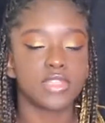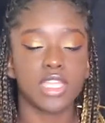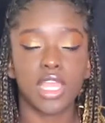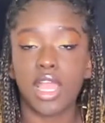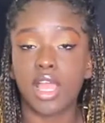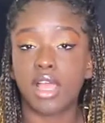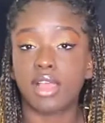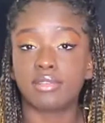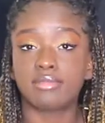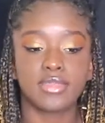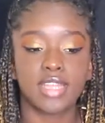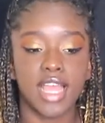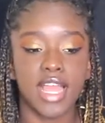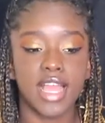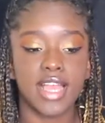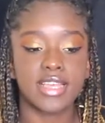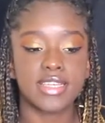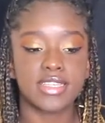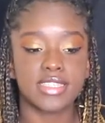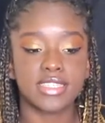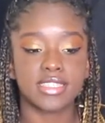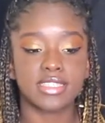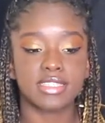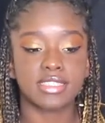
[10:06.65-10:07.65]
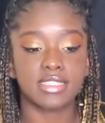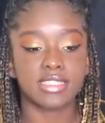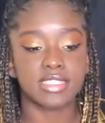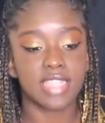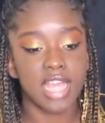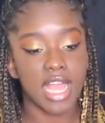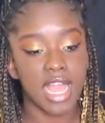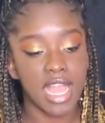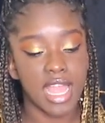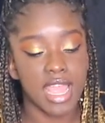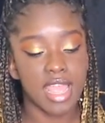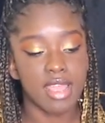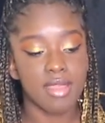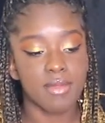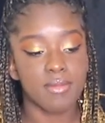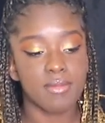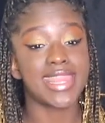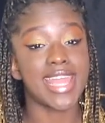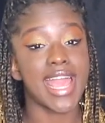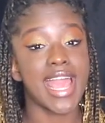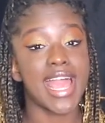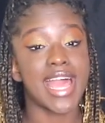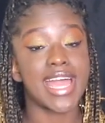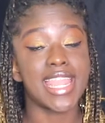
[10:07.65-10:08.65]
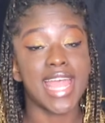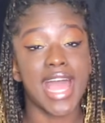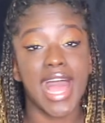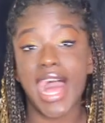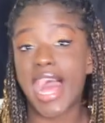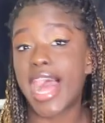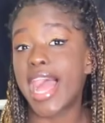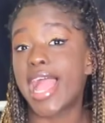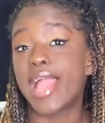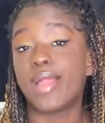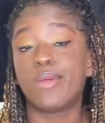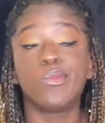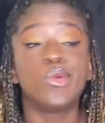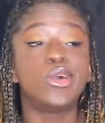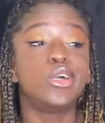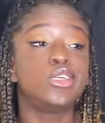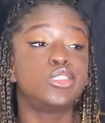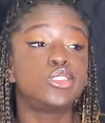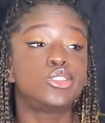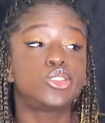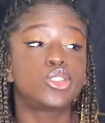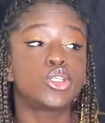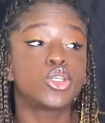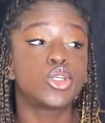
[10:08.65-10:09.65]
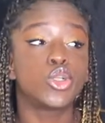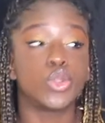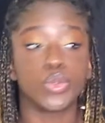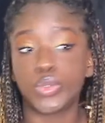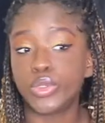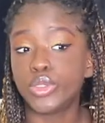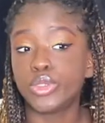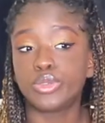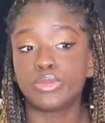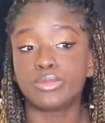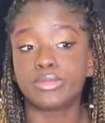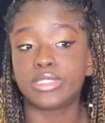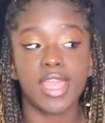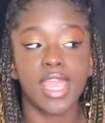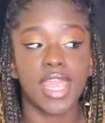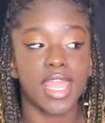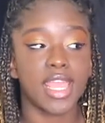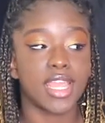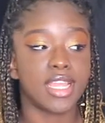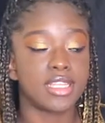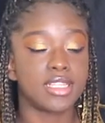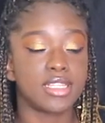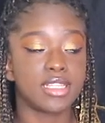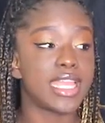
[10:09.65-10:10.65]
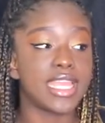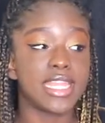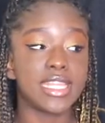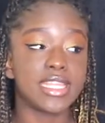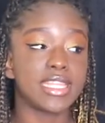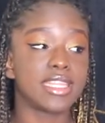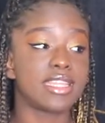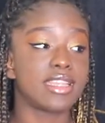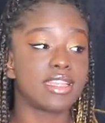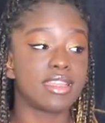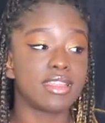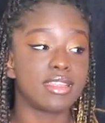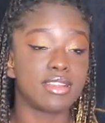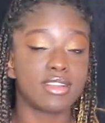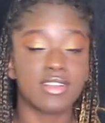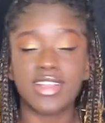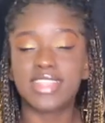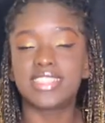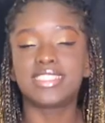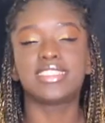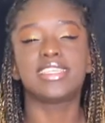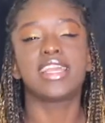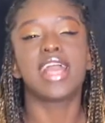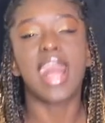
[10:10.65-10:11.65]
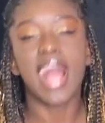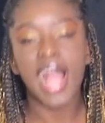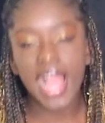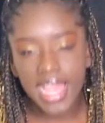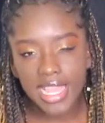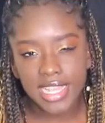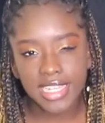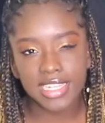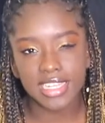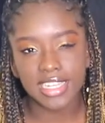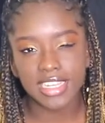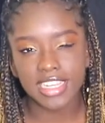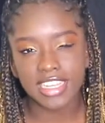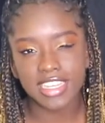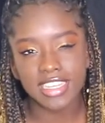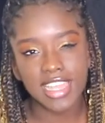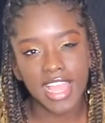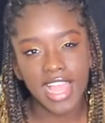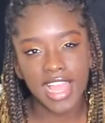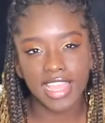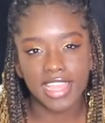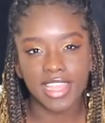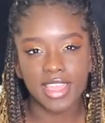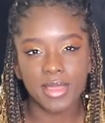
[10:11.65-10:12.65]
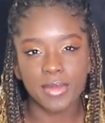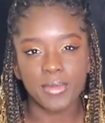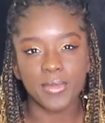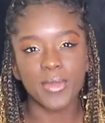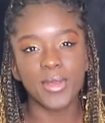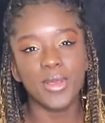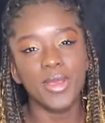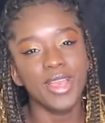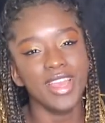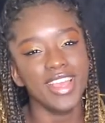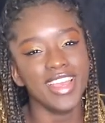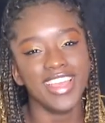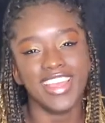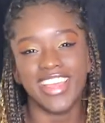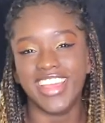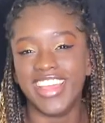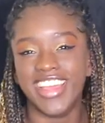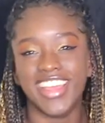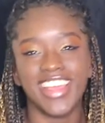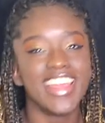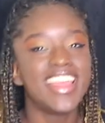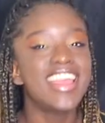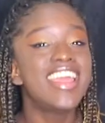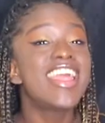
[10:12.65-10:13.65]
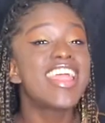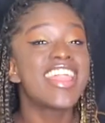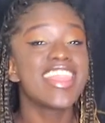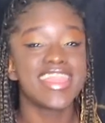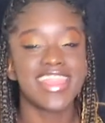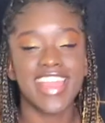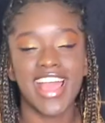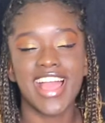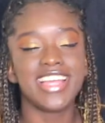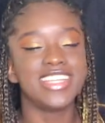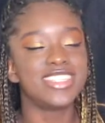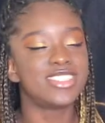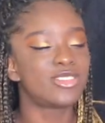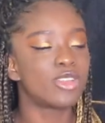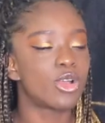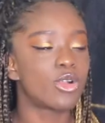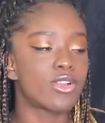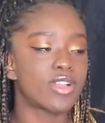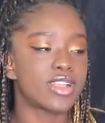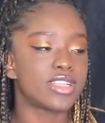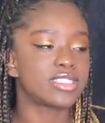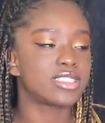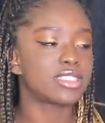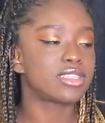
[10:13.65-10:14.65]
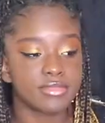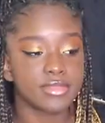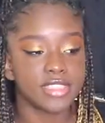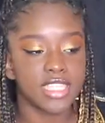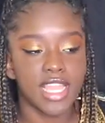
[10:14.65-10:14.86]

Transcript: Yeah, that is the time that I was groomed and ended it. Crazy, I ended it, not him. That is so crazy.